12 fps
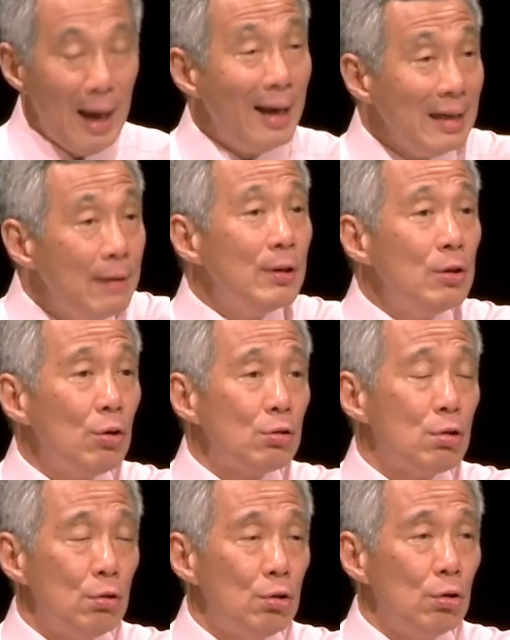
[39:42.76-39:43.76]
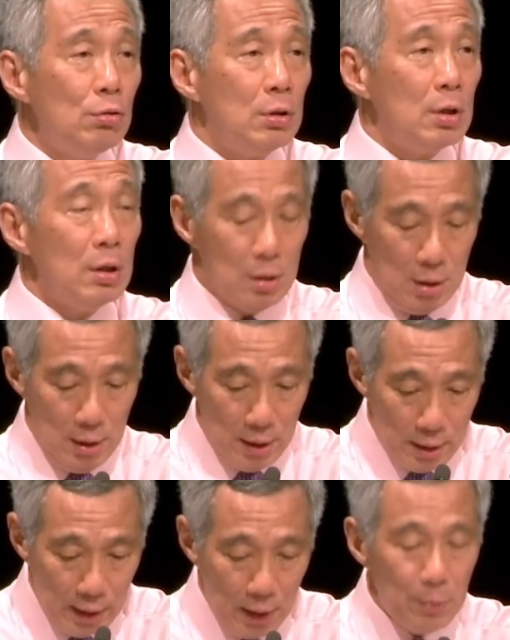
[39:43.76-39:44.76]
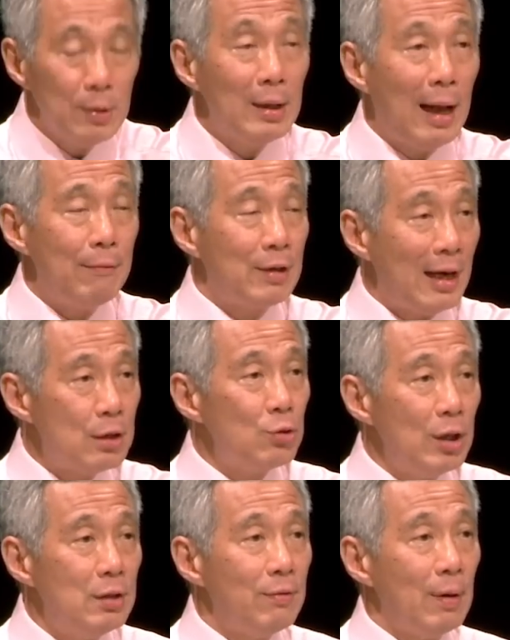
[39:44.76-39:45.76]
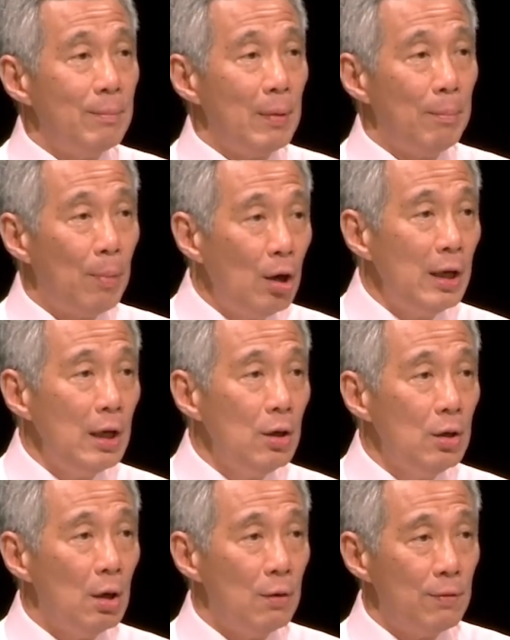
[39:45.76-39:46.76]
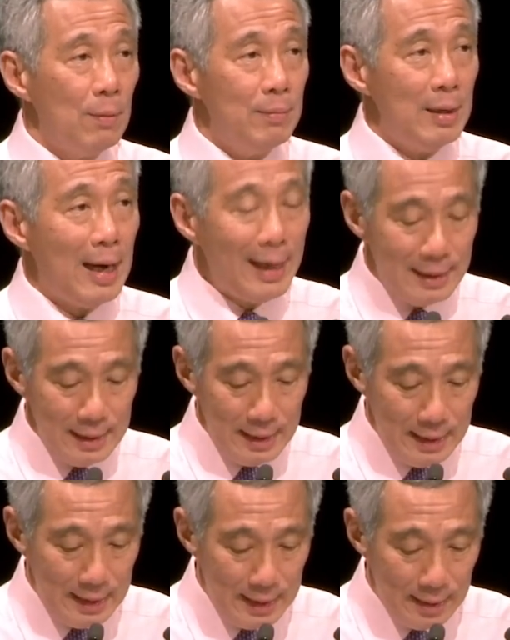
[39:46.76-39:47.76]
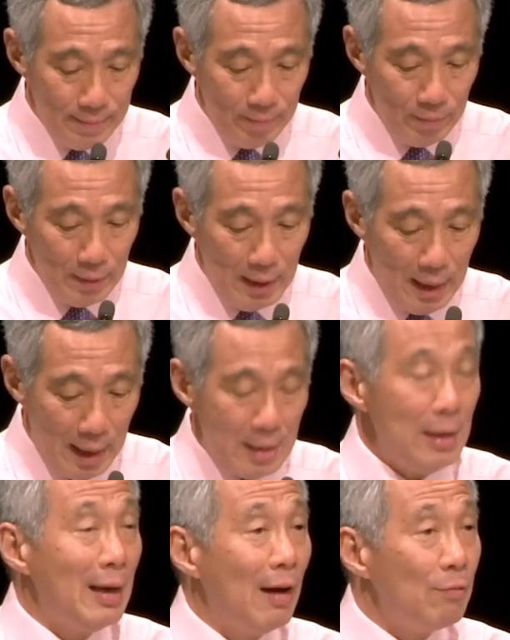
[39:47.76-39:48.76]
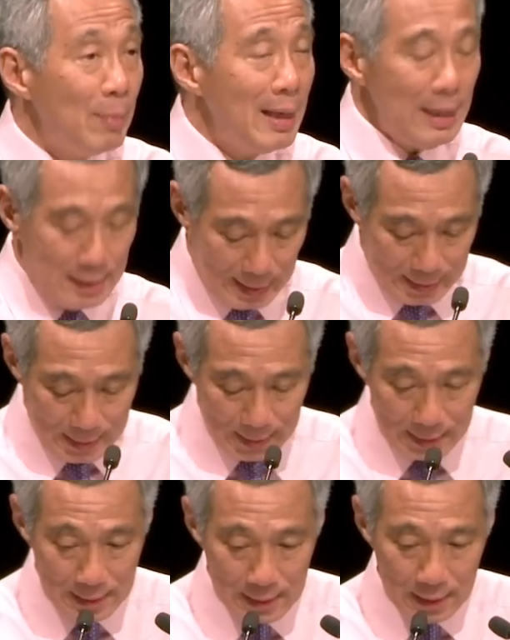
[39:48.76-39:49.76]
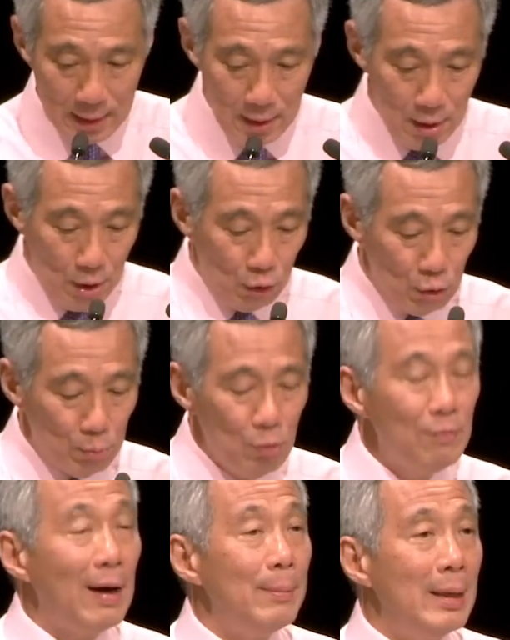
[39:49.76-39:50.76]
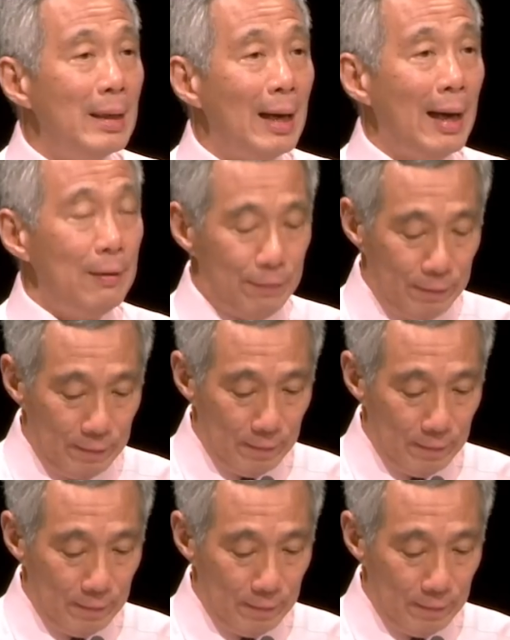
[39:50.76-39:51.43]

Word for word: And even those who don't, they will have graduated from the poly or from the I T E, and they'll have many chances to move up in life.